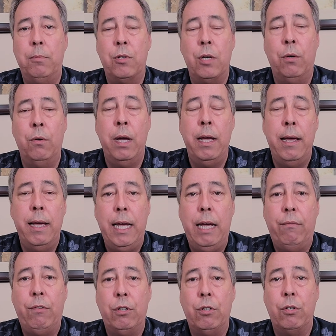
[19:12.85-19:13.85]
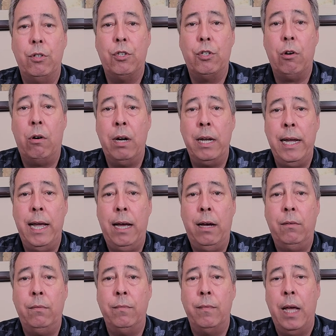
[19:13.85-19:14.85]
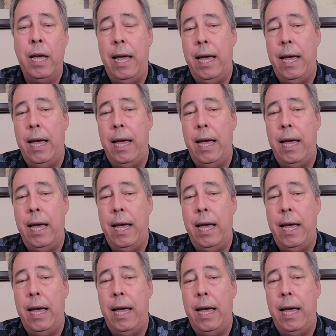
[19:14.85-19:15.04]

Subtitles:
So if you're starting out